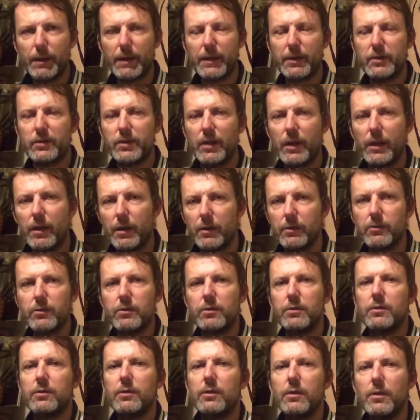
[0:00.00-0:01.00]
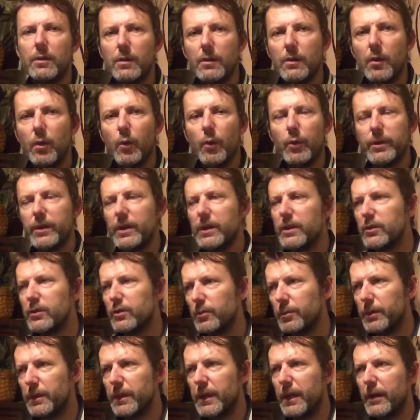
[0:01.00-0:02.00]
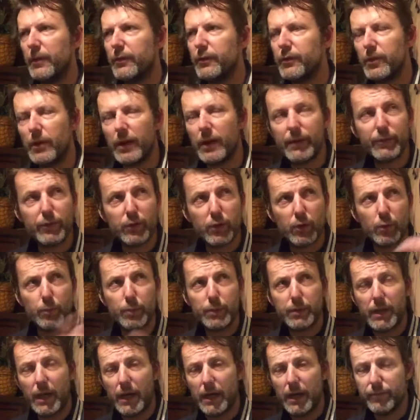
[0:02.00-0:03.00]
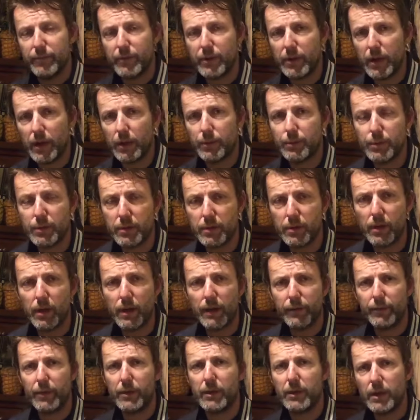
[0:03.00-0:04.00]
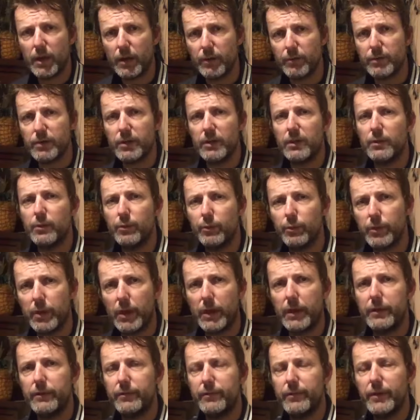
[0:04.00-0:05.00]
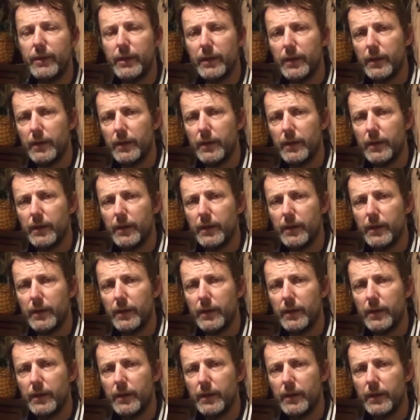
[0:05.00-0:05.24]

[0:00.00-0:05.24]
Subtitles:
Make a seance. Or I need somebody else. I'll have to do it with Dave, the ghost. I have got a ghost here called Dave.